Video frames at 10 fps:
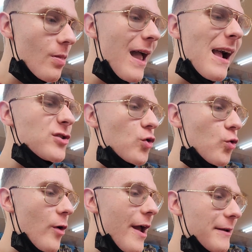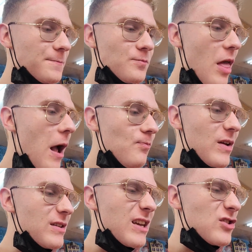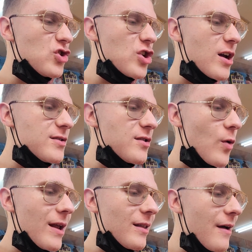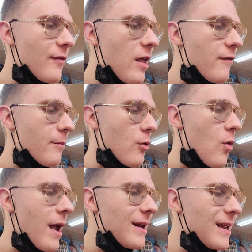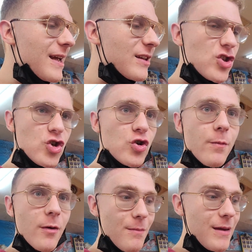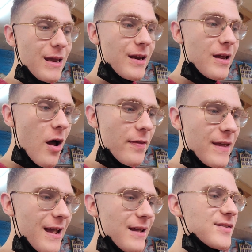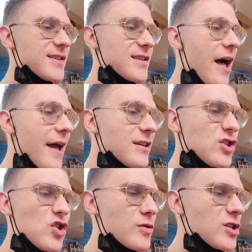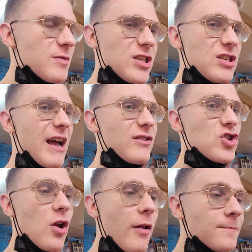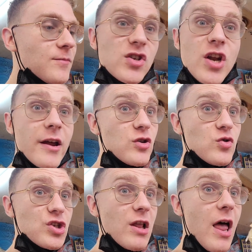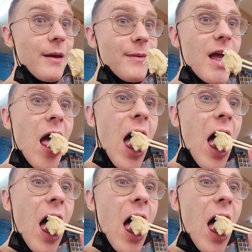That's great. It's just the right level of briny. It's super meaty on the inside. It's super substantial. It's not too slimy.